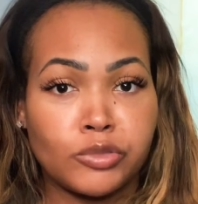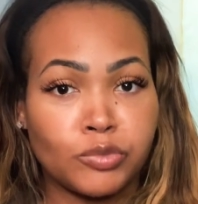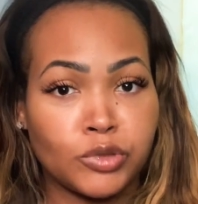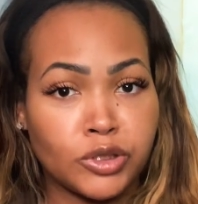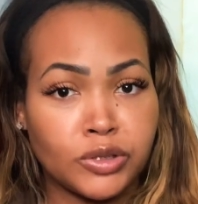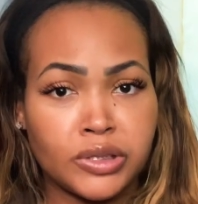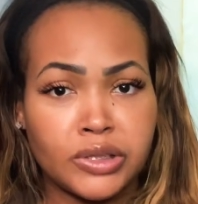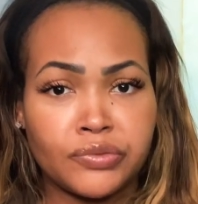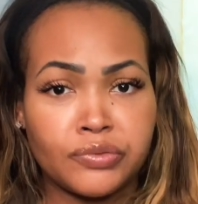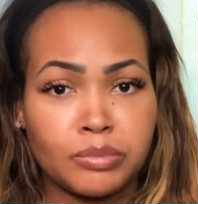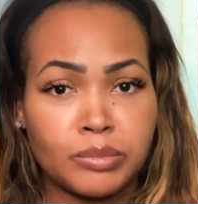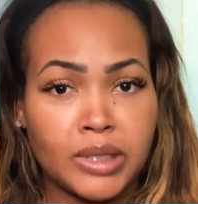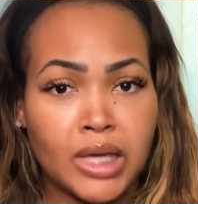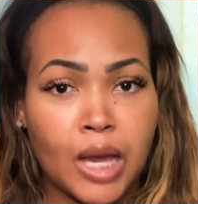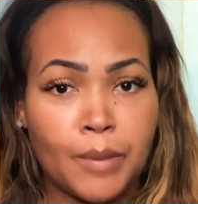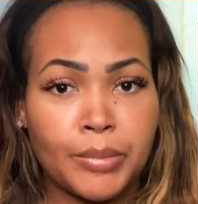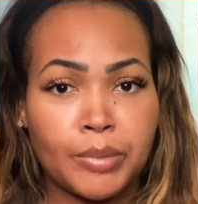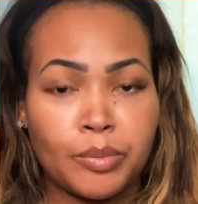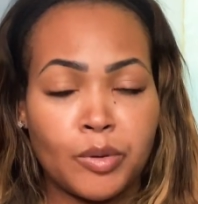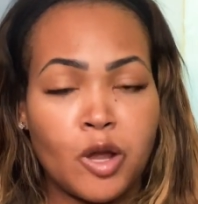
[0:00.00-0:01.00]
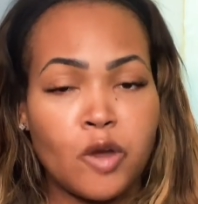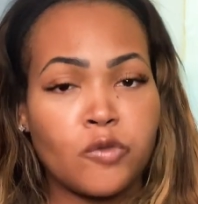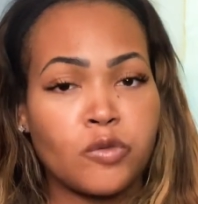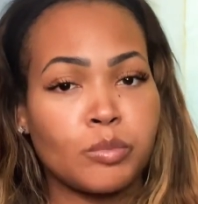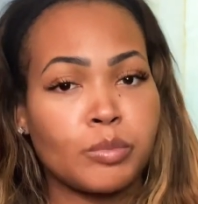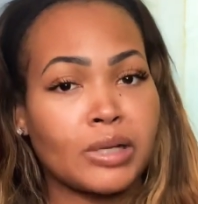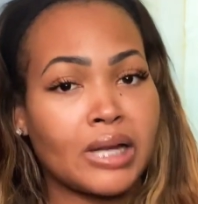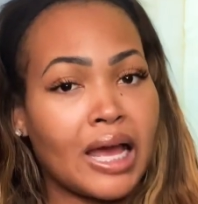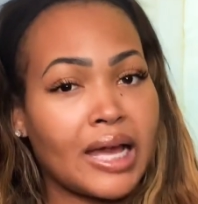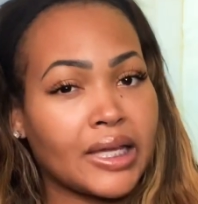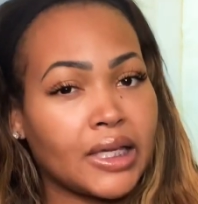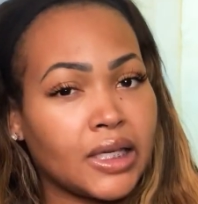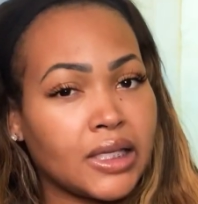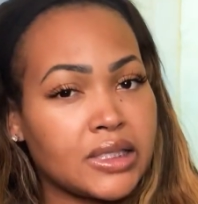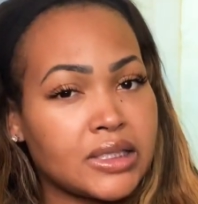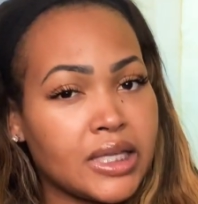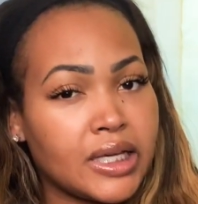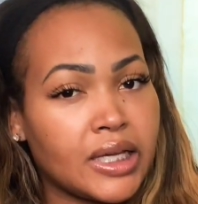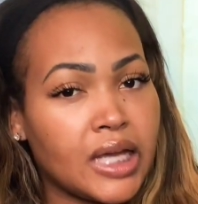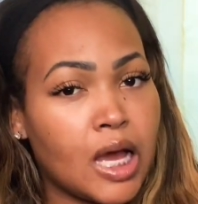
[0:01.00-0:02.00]
have given me ibuprofen, but I can't
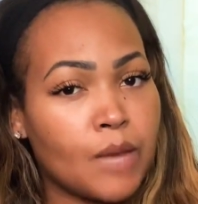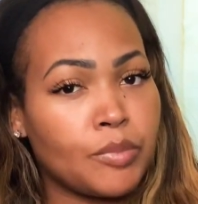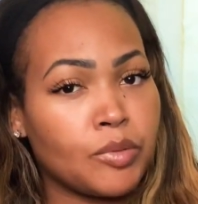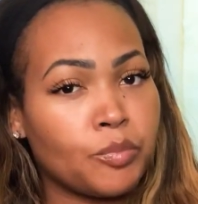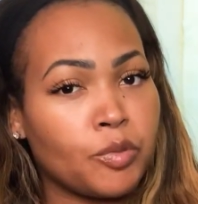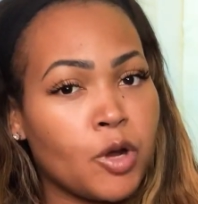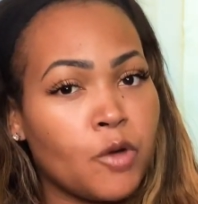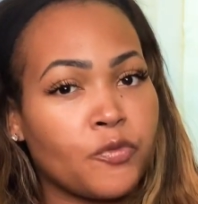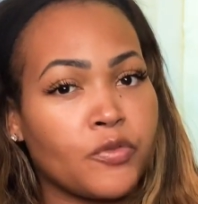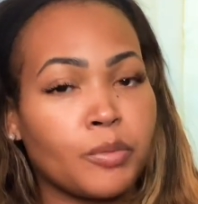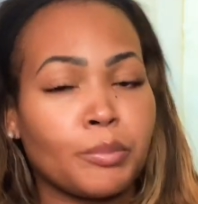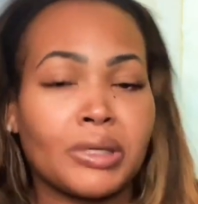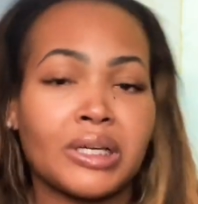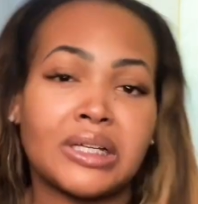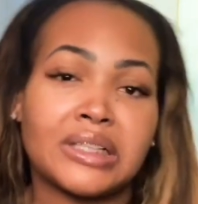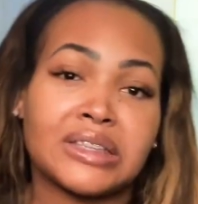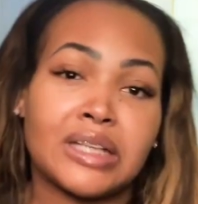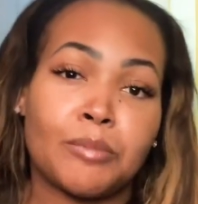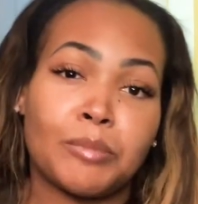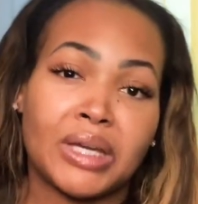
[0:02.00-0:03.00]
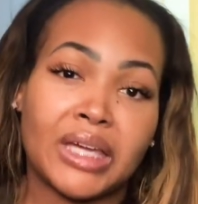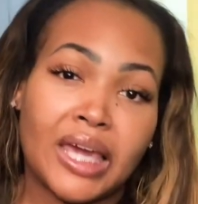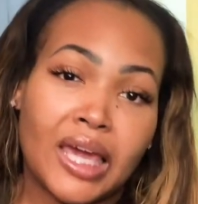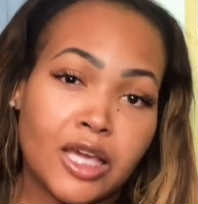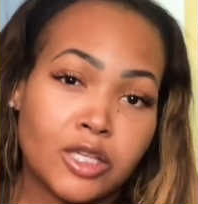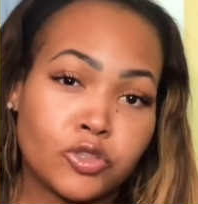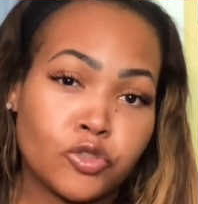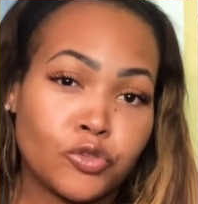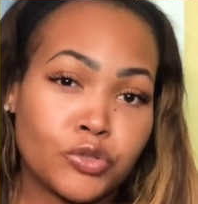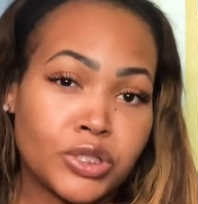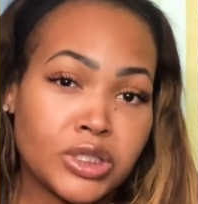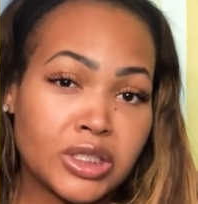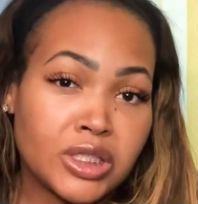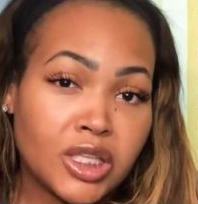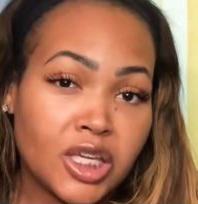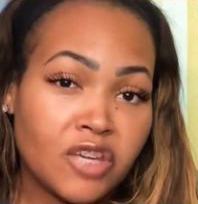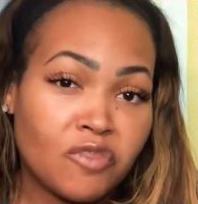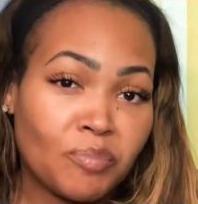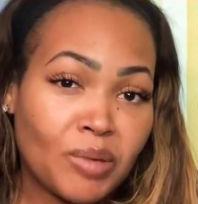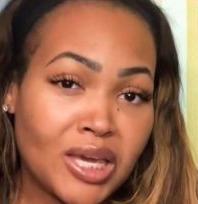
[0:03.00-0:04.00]
take ibuprofen because I'm a gastric
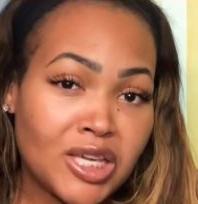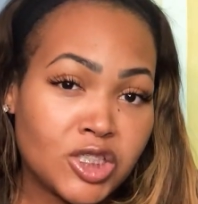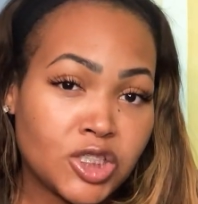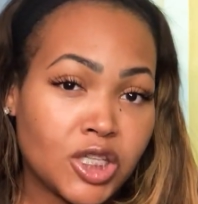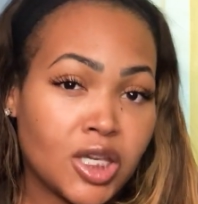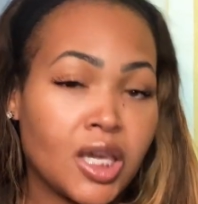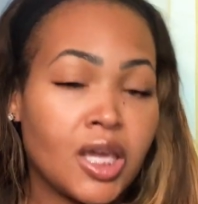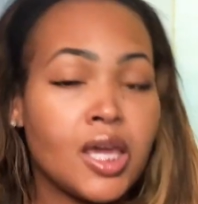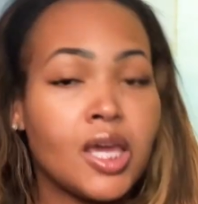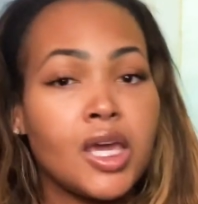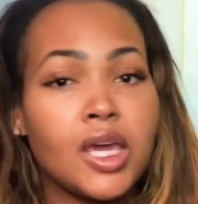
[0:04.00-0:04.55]
sleeve patient,